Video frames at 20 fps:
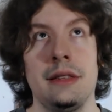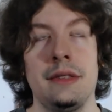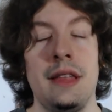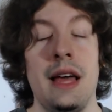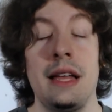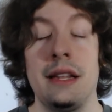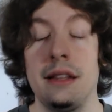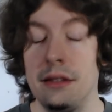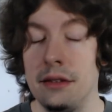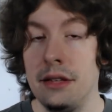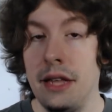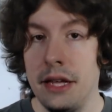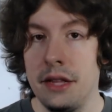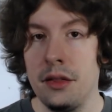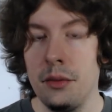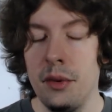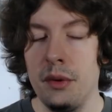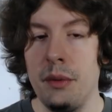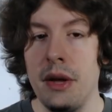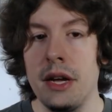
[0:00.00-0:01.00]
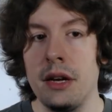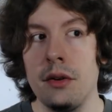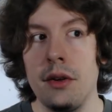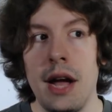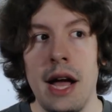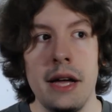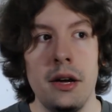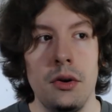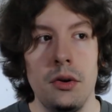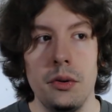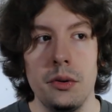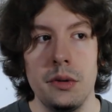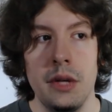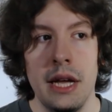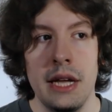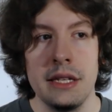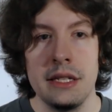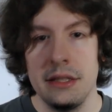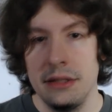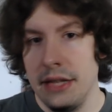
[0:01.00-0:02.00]
that, like the Wind Waker, I hold
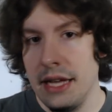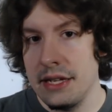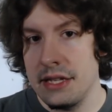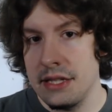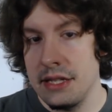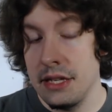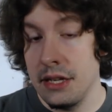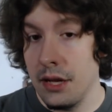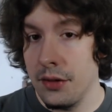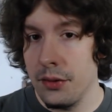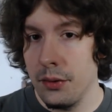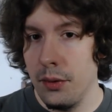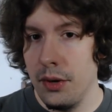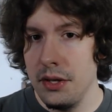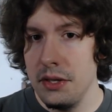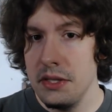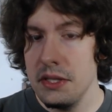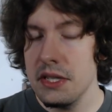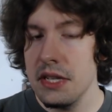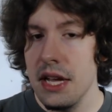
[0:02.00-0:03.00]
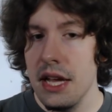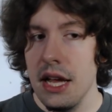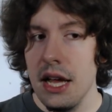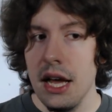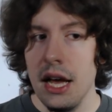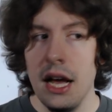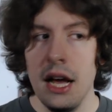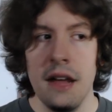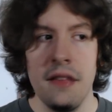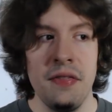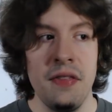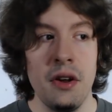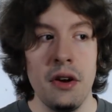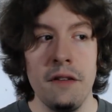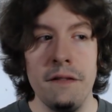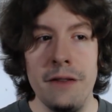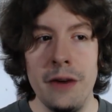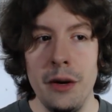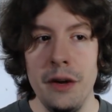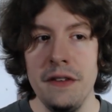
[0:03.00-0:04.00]
as less than other ones, uh,
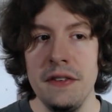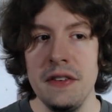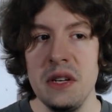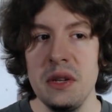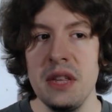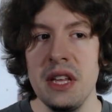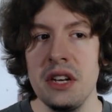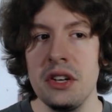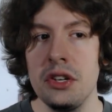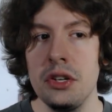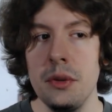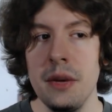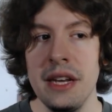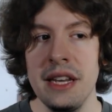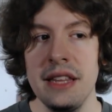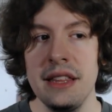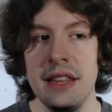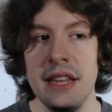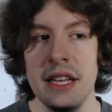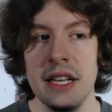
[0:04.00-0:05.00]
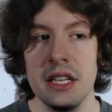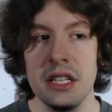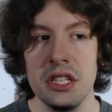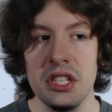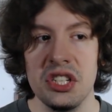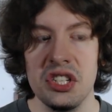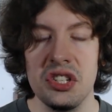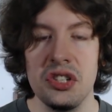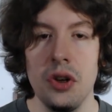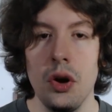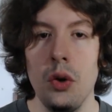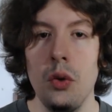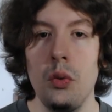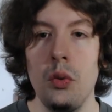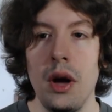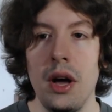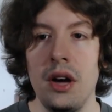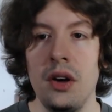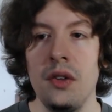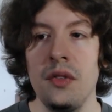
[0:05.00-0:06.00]
there are very few that do anything so
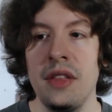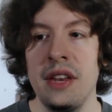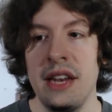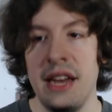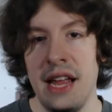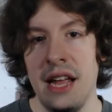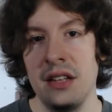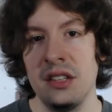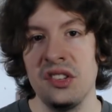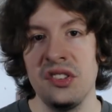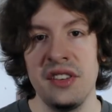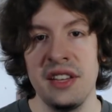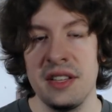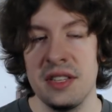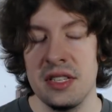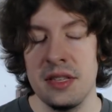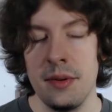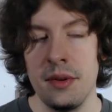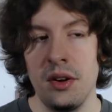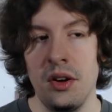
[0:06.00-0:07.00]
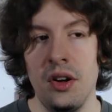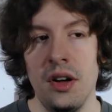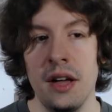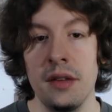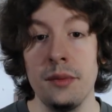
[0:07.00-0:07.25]
well that it elevates them at all.